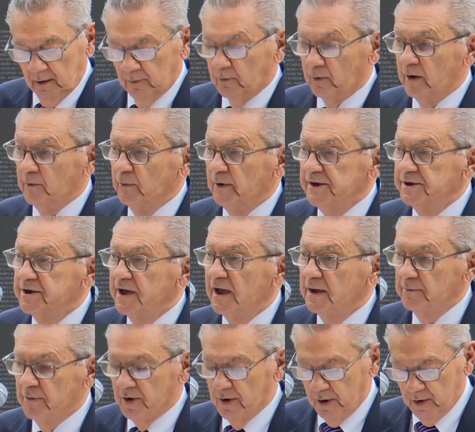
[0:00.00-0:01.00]
When we
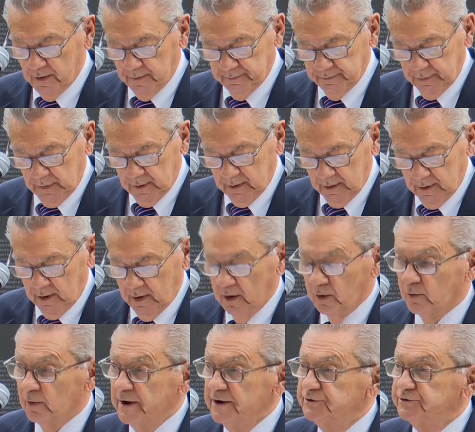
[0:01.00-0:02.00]
came home,
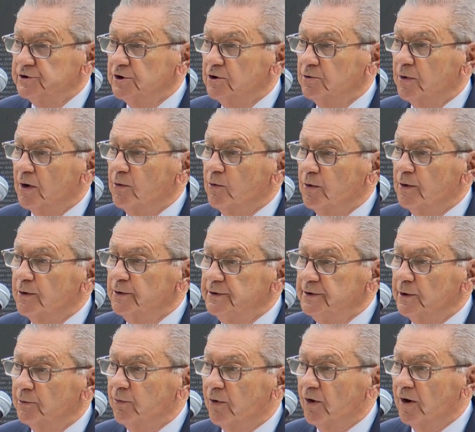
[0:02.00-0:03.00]
we too were
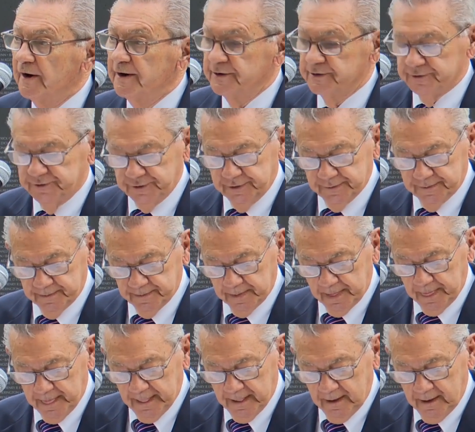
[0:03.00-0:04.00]
wounded warriors,
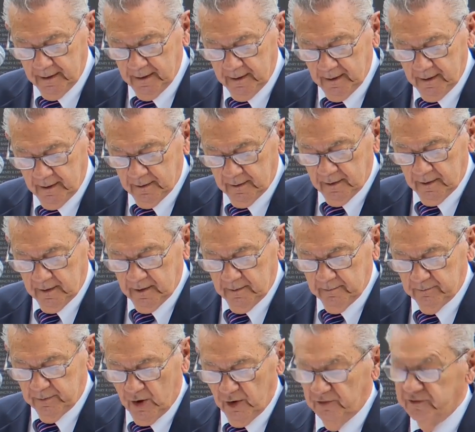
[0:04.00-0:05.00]

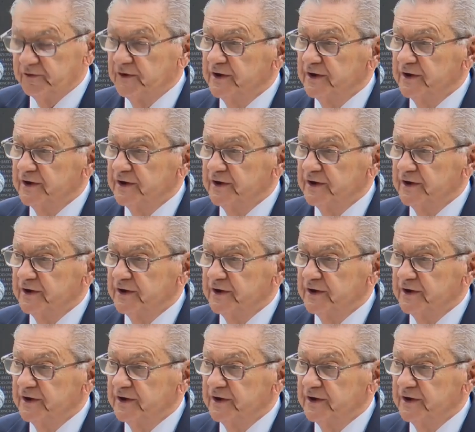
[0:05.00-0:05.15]
both